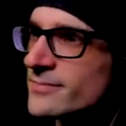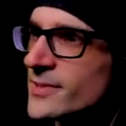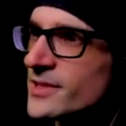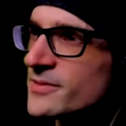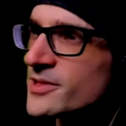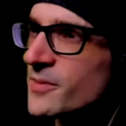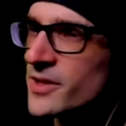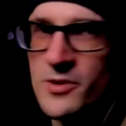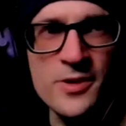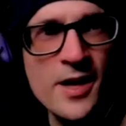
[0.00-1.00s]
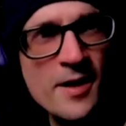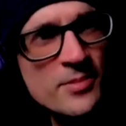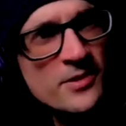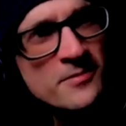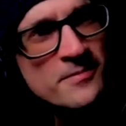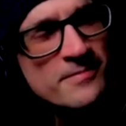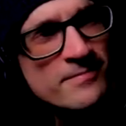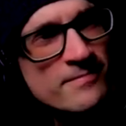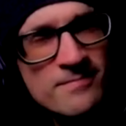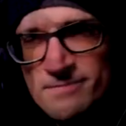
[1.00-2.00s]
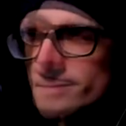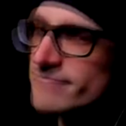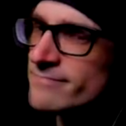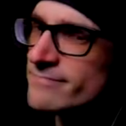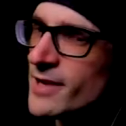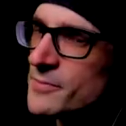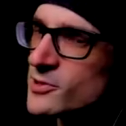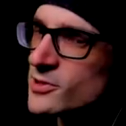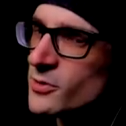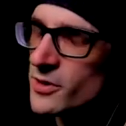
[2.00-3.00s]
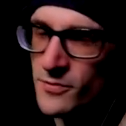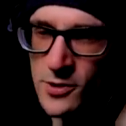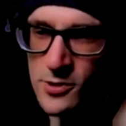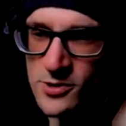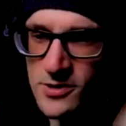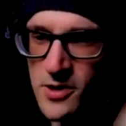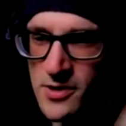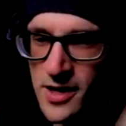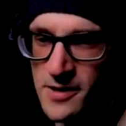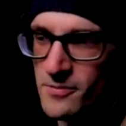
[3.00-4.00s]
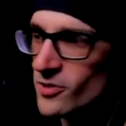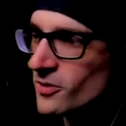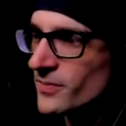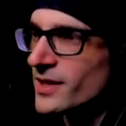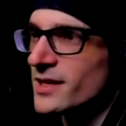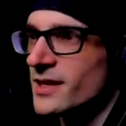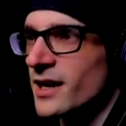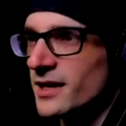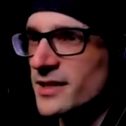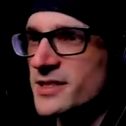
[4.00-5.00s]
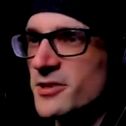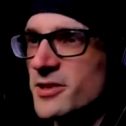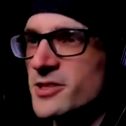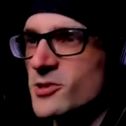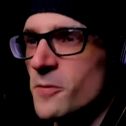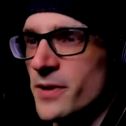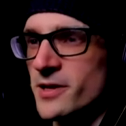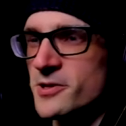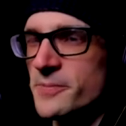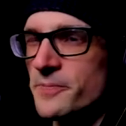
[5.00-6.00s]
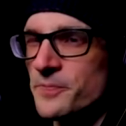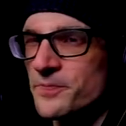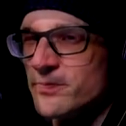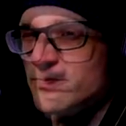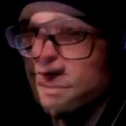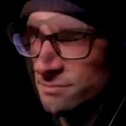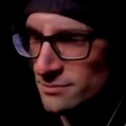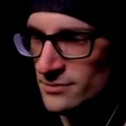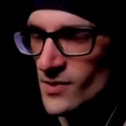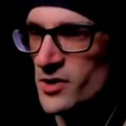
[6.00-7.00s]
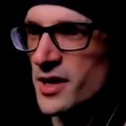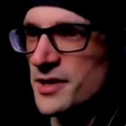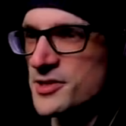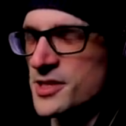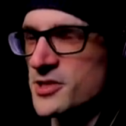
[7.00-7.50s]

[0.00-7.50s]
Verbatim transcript: And hmm, something going to happen? I'm so confused. Okay, well, uh, let's look at the store page. Okay, let's see.